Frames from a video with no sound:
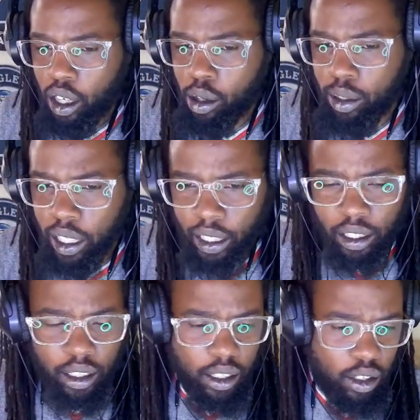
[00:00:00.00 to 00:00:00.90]

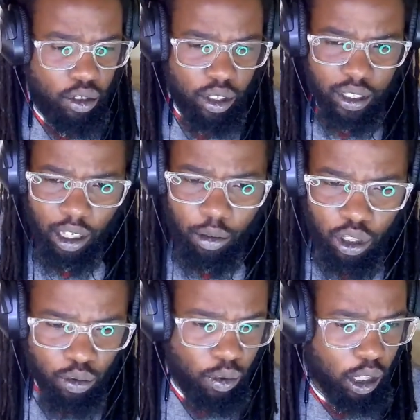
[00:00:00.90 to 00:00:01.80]
Okay, you can say what
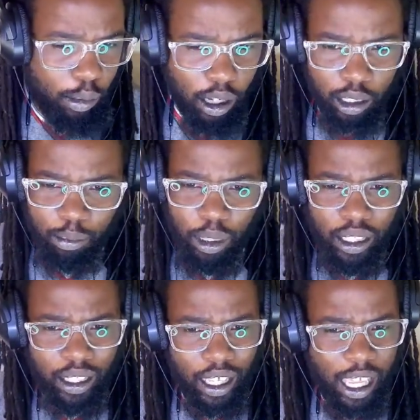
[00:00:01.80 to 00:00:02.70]
you want about the
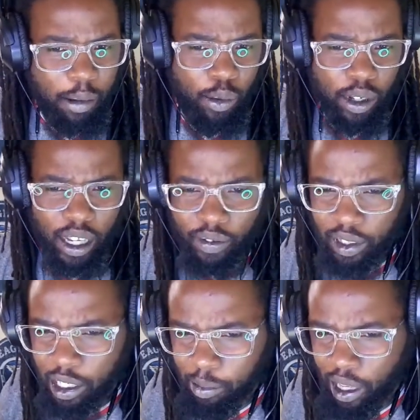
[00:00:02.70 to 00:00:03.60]
big game or whatever,
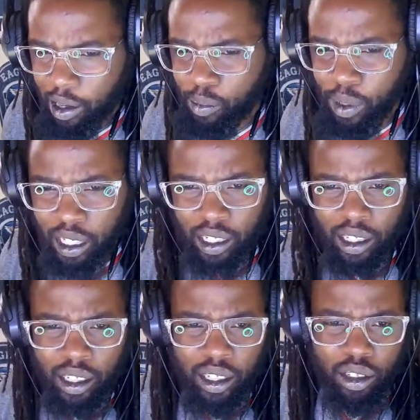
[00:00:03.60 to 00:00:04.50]
him not winning.
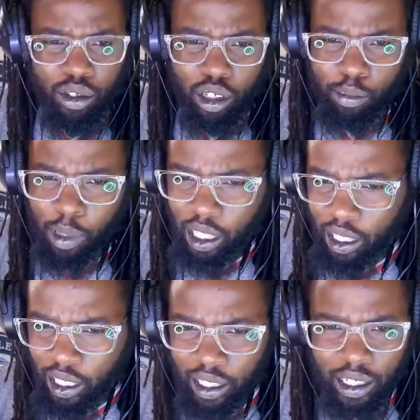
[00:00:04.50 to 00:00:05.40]
You can make
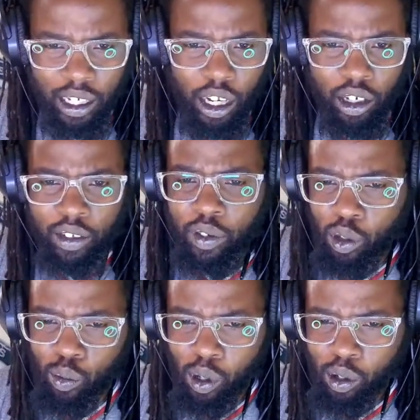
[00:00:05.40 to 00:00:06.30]
any narrative
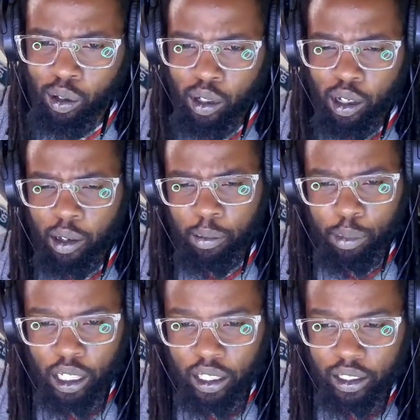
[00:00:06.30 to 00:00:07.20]
you want,
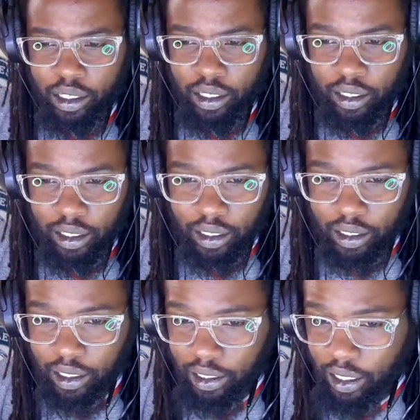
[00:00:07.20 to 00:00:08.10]
but
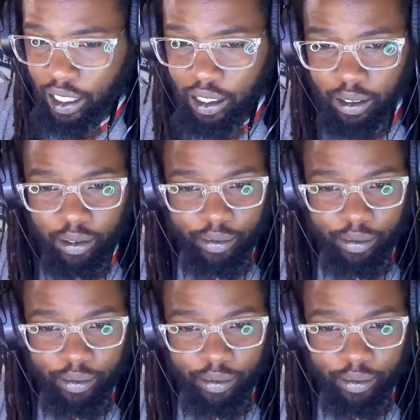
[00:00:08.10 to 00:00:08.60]
today,